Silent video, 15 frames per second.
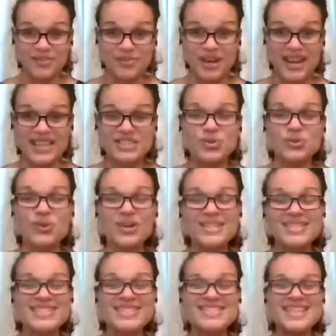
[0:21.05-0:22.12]
Right? So, on
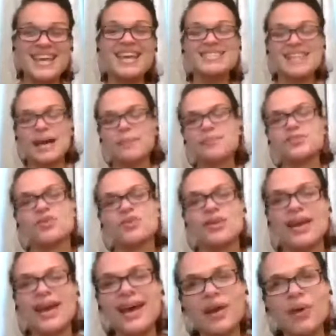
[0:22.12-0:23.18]
today's episode, I
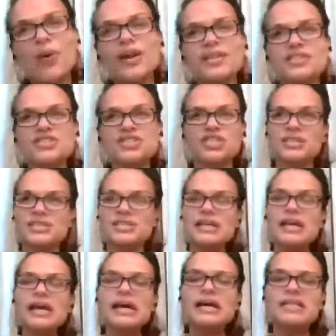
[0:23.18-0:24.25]
kind of wanted to just
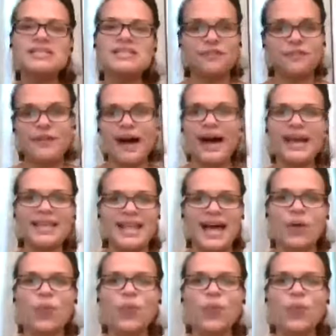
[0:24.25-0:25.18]
define that.